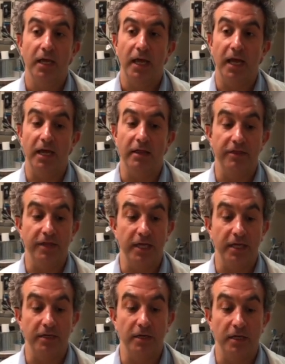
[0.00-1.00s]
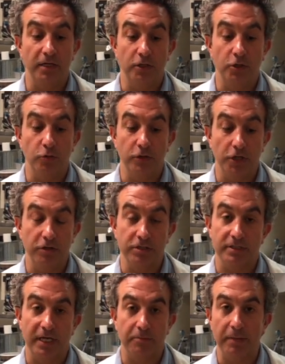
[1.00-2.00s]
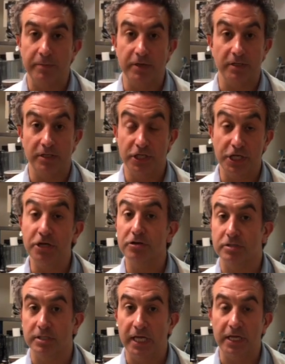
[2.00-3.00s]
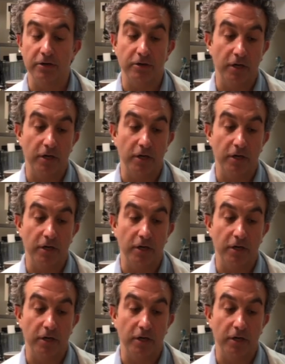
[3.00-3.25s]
and then you would notice, like maybe years later,